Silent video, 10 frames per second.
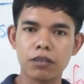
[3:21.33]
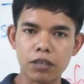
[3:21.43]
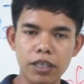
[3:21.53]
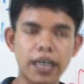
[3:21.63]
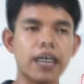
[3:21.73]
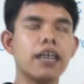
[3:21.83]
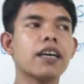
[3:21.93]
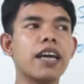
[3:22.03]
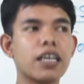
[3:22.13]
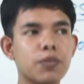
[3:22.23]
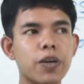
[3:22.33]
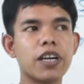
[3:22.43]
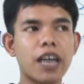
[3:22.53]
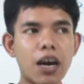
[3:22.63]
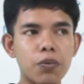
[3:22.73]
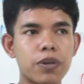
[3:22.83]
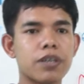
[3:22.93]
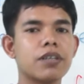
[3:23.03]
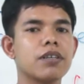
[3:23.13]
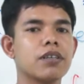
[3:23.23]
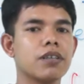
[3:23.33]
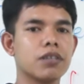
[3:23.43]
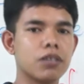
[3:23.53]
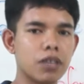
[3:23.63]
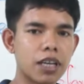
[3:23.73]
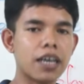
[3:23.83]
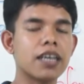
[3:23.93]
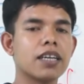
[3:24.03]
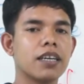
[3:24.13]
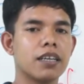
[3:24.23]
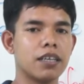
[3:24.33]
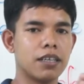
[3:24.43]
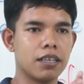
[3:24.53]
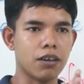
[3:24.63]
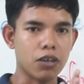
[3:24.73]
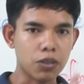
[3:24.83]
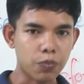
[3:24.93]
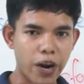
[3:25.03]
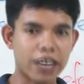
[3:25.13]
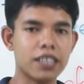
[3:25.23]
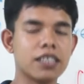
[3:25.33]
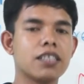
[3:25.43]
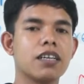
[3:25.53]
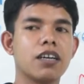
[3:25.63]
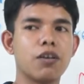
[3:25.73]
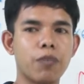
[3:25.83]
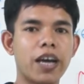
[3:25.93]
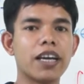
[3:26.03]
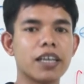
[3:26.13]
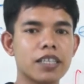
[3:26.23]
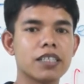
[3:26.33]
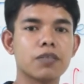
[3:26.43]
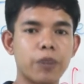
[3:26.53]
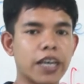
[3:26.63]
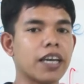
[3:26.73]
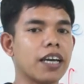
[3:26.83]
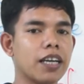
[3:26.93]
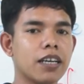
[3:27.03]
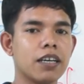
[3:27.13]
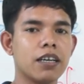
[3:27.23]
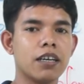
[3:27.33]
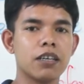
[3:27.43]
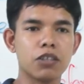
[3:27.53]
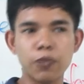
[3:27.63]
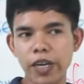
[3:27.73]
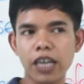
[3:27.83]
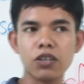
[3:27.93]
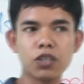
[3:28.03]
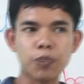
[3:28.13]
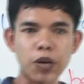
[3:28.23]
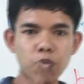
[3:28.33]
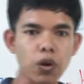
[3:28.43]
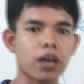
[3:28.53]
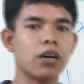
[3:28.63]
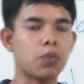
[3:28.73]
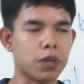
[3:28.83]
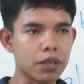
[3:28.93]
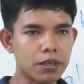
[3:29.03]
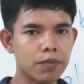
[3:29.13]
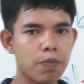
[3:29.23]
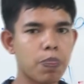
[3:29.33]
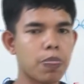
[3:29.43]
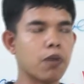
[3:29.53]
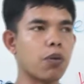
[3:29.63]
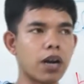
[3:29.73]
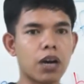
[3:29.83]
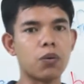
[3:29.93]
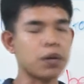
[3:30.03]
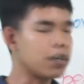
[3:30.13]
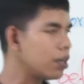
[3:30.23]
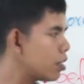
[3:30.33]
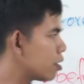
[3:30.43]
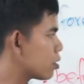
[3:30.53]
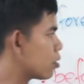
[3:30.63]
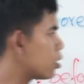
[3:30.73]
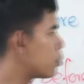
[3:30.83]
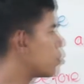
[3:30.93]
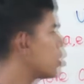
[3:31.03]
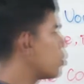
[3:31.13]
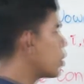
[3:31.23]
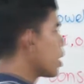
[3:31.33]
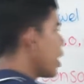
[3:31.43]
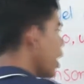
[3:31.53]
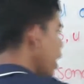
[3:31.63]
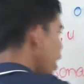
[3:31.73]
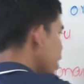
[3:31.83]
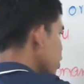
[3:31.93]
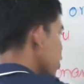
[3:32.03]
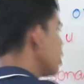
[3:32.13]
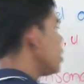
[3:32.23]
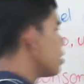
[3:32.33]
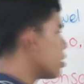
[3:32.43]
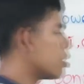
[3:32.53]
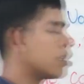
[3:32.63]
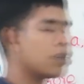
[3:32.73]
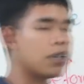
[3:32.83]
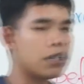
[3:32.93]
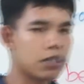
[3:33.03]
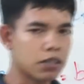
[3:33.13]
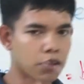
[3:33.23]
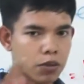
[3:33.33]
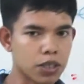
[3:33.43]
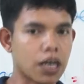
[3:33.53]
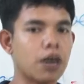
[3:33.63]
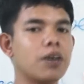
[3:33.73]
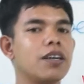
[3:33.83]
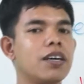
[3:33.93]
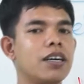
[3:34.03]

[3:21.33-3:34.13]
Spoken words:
today. Okay, I spend an hour to learn or to practice my English speaking. So mean that you spend 1 hour. So the word H here, there is no sound